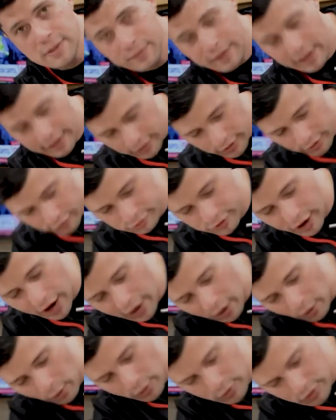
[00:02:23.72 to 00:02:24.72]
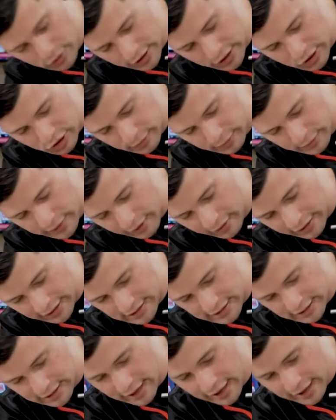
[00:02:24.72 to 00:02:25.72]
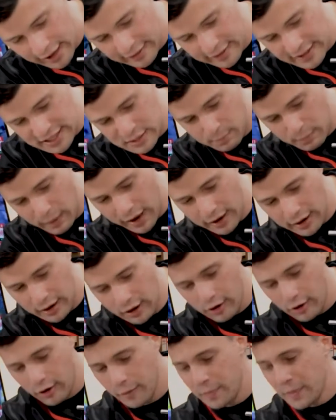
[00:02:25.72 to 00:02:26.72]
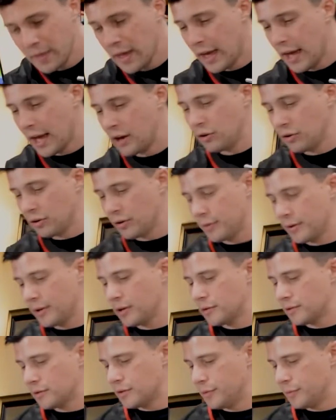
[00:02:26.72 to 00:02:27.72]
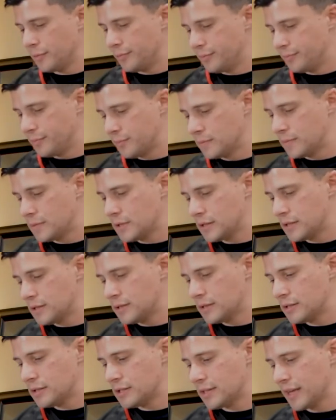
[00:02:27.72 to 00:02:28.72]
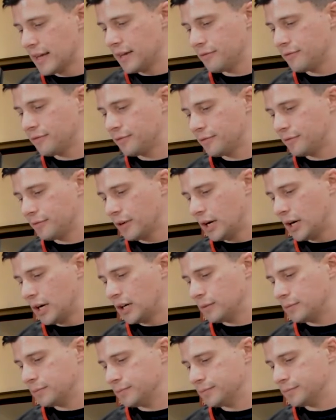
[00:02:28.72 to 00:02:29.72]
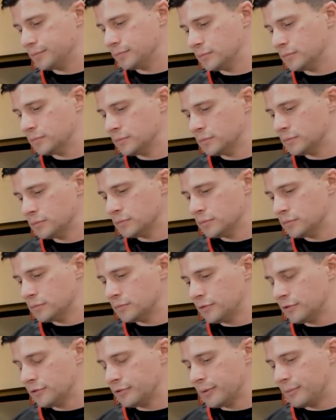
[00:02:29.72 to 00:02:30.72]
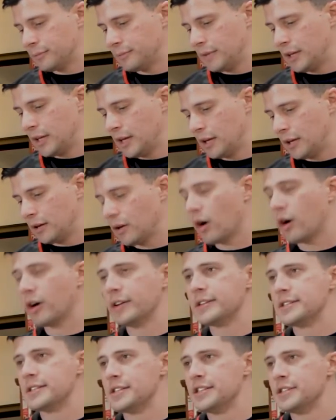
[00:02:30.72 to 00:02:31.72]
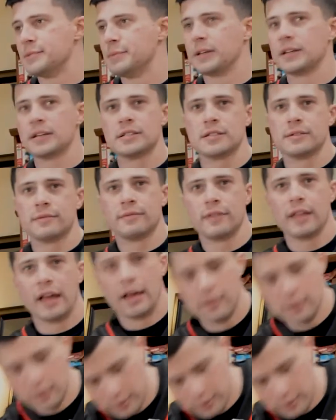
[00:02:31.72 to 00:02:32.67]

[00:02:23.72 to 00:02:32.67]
and then the fry oil is gonna drip down into this pan here, and you're going to save from getting heart disease because of that.